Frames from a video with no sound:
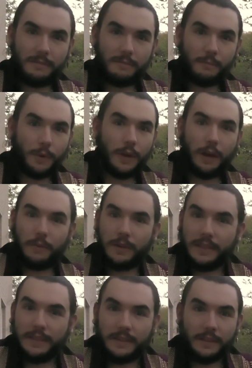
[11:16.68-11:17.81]
we're not
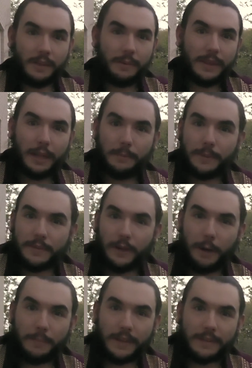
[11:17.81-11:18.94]
really dealing with Oedipus
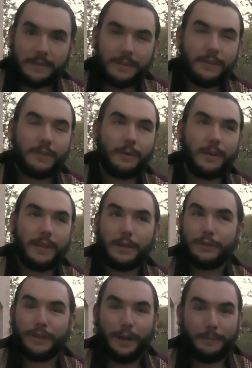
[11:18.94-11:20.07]
complexes or
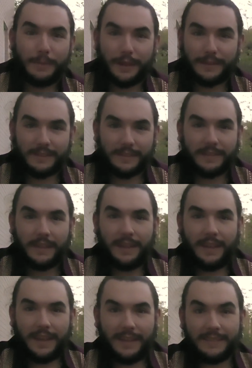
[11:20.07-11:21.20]
Electra complexes
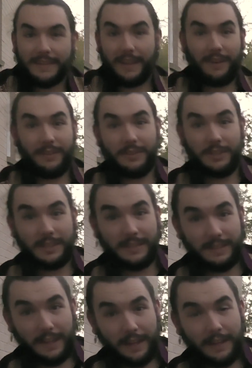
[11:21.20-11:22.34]
in psychology
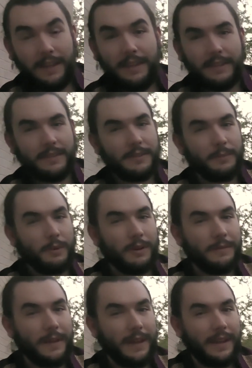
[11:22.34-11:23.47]
today. This is more
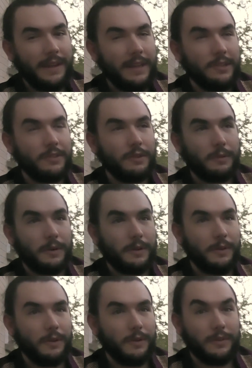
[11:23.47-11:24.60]
of a
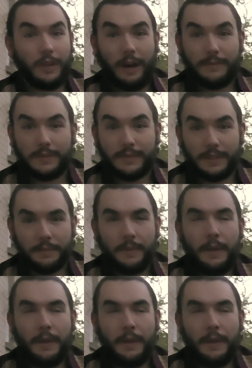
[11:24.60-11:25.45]
historical novelty.